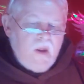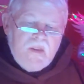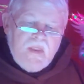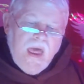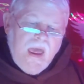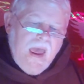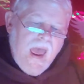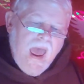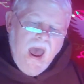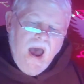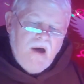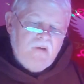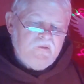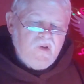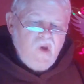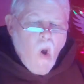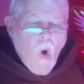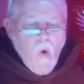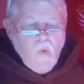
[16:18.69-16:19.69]
They have
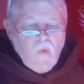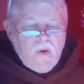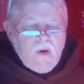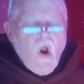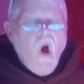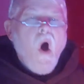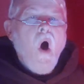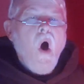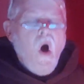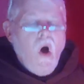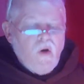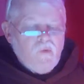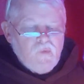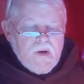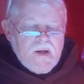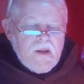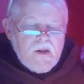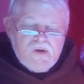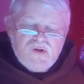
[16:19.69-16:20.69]
no at all
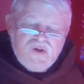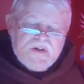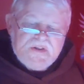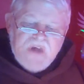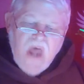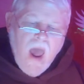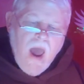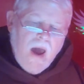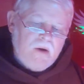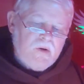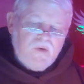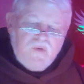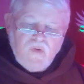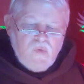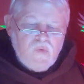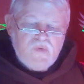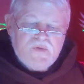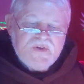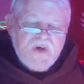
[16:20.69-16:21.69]
religious
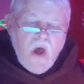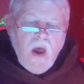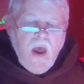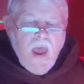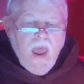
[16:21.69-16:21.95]
attitudes